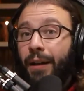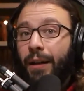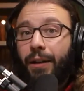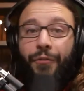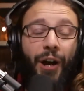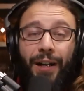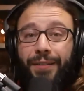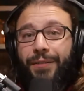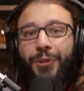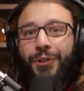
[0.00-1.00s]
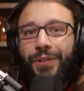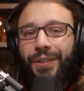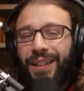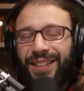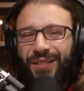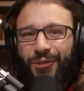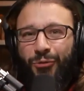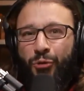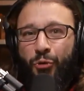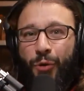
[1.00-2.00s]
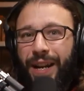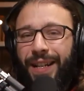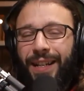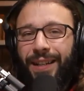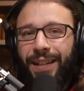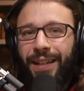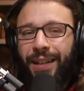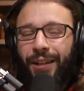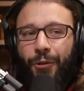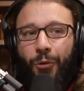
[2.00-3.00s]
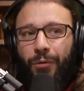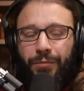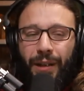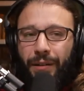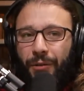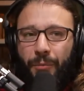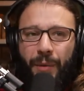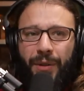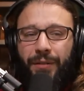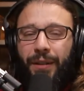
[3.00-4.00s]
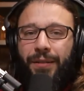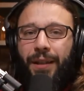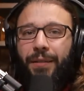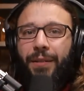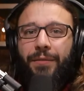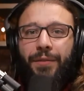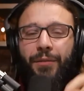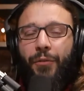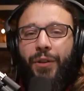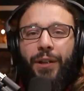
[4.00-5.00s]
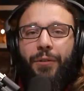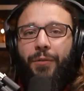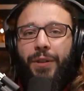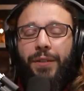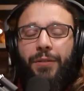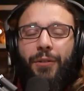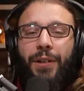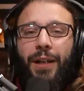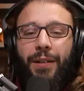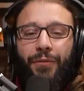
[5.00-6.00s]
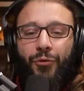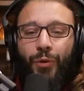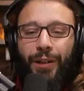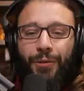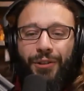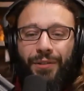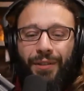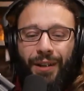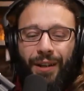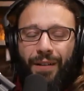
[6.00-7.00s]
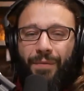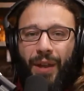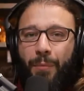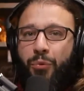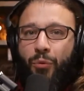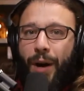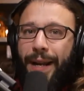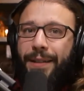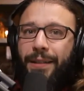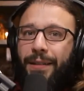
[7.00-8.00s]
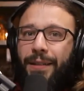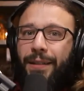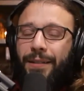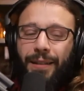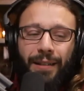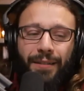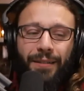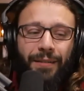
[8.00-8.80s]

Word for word: kvass, which is like this Ukrainian or I don't know, maybe let's say Soviet or Eastern kind of drink, which is like bread that's